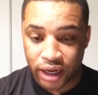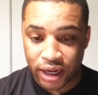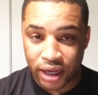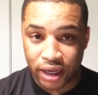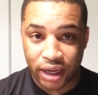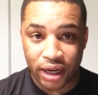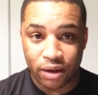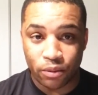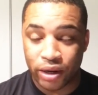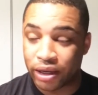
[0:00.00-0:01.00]
And
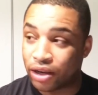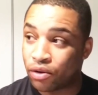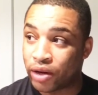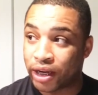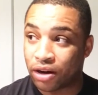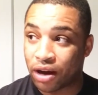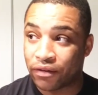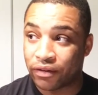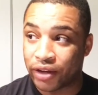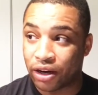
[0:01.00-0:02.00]
again, I want to
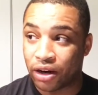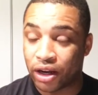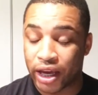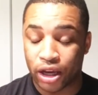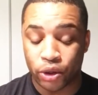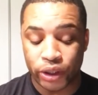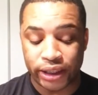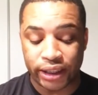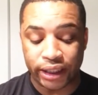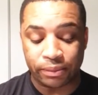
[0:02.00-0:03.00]
get off of here and
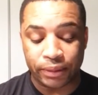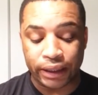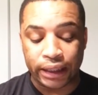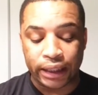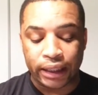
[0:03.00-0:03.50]
go to sleep.